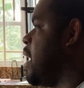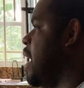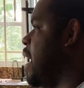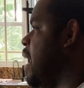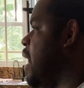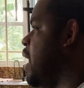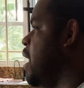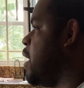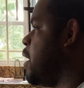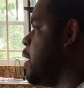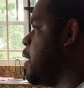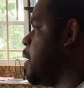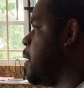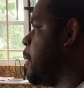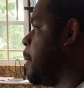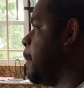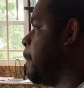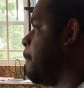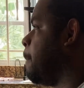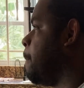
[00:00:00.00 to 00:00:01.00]

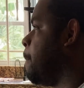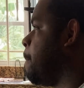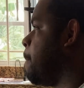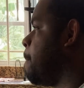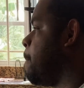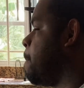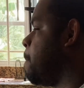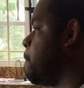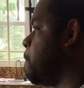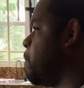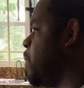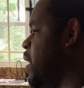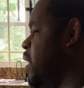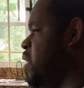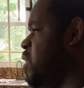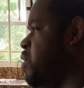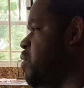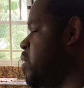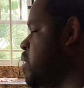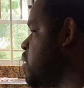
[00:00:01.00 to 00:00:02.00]
And by the
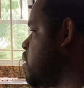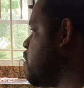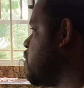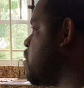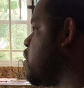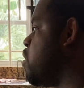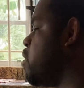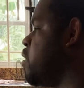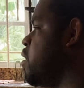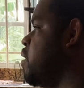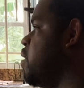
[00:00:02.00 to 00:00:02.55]
grace of God,